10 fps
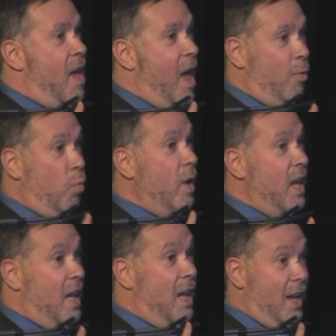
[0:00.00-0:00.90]
and
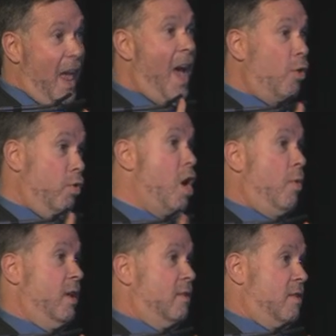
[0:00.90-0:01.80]
we now know
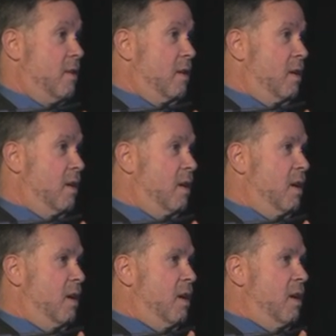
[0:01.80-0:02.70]
it.
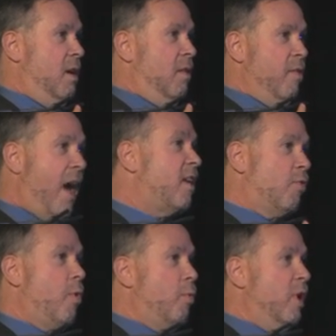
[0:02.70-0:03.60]
That
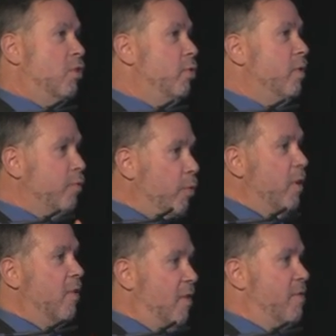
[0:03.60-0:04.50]
is what we do in
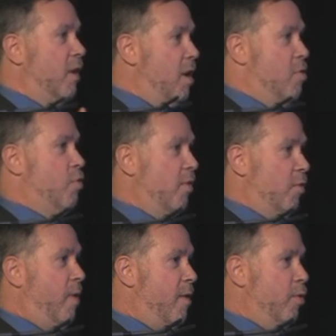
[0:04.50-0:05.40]
47 countries
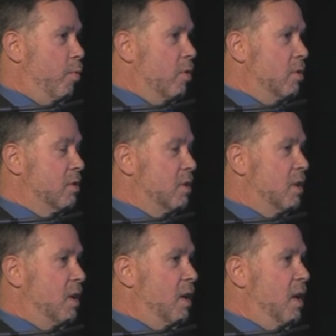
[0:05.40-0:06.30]
around the world.
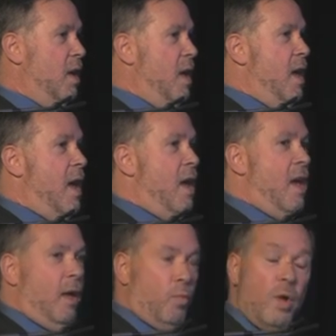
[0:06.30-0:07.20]

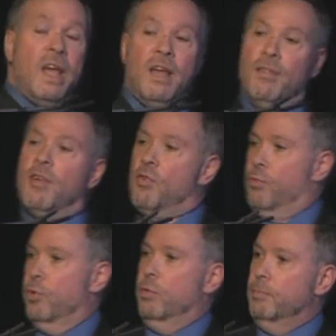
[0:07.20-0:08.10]
And we in this
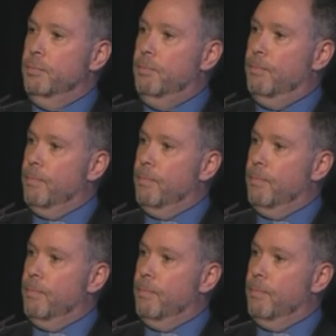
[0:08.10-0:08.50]
room,